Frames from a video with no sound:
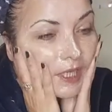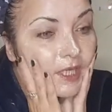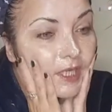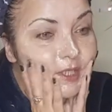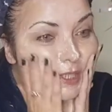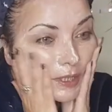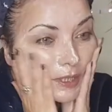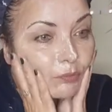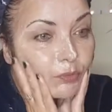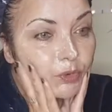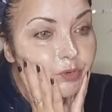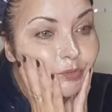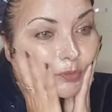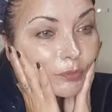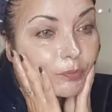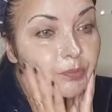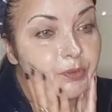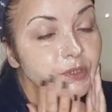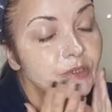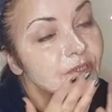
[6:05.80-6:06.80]
and then we
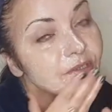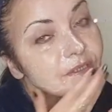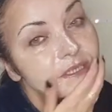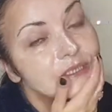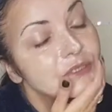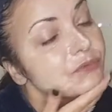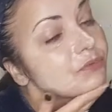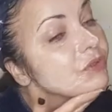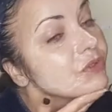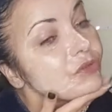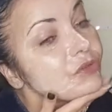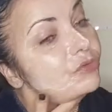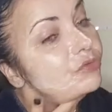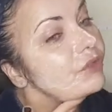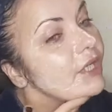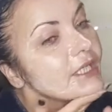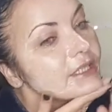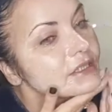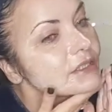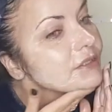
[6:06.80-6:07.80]
will proceed with
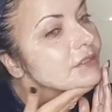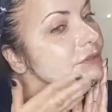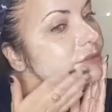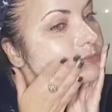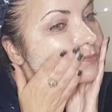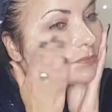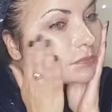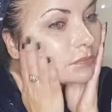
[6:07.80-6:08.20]
the rest.